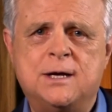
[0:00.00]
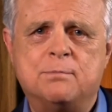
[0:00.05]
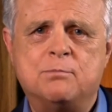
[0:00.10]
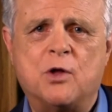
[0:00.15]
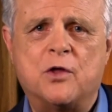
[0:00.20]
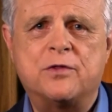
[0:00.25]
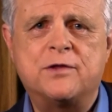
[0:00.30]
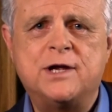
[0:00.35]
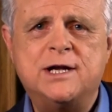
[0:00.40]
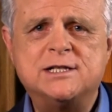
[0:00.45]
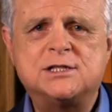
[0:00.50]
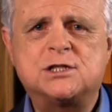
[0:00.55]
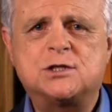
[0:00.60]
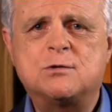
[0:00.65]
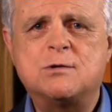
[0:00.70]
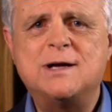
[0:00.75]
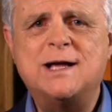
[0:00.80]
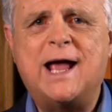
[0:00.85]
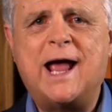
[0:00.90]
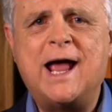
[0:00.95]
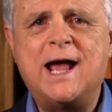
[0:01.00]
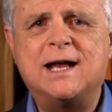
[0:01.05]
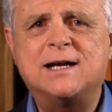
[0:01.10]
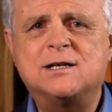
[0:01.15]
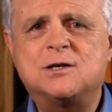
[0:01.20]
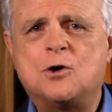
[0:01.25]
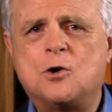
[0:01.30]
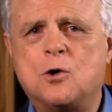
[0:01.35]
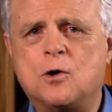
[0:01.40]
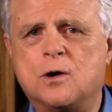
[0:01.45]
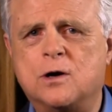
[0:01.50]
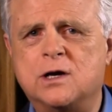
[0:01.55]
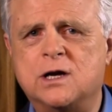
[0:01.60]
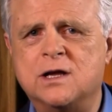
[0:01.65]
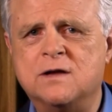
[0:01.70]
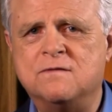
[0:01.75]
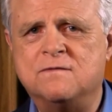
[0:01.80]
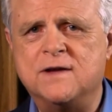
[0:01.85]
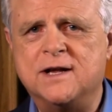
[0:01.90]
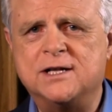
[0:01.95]
Both history and current
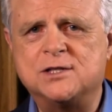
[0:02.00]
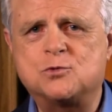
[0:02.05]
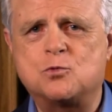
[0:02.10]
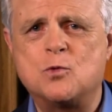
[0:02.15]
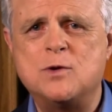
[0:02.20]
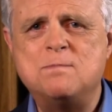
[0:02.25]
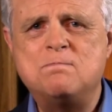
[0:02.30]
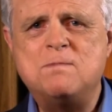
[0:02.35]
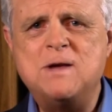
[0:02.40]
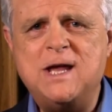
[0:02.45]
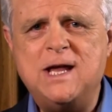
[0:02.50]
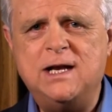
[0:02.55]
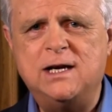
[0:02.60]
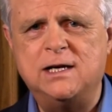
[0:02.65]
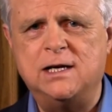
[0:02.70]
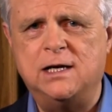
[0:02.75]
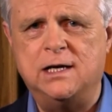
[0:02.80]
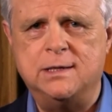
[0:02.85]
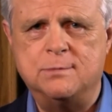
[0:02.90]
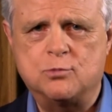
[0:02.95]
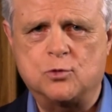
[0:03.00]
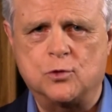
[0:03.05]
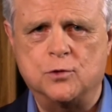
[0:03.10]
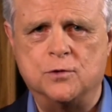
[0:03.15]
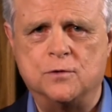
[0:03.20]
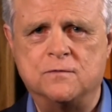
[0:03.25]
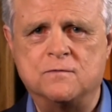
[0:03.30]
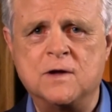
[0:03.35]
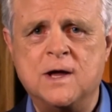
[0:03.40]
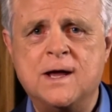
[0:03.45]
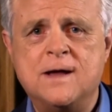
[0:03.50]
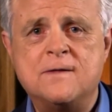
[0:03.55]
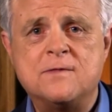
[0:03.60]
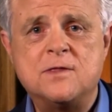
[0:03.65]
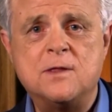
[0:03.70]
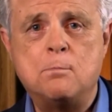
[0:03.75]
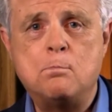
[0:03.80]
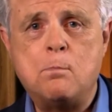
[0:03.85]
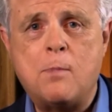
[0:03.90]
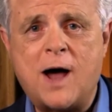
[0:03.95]
events repeatedly prove
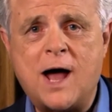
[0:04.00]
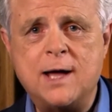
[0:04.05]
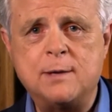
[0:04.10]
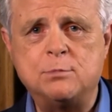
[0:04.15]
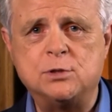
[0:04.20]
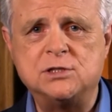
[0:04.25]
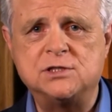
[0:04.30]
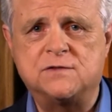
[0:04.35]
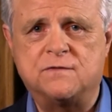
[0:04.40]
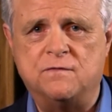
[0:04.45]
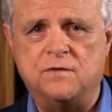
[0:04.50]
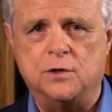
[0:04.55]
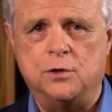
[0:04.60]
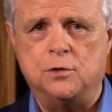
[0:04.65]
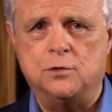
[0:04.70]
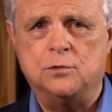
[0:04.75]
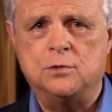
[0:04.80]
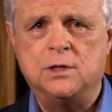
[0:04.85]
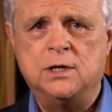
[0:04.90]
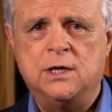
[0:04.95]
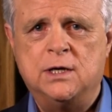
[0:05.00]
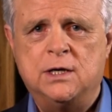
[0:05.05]
the Bible's view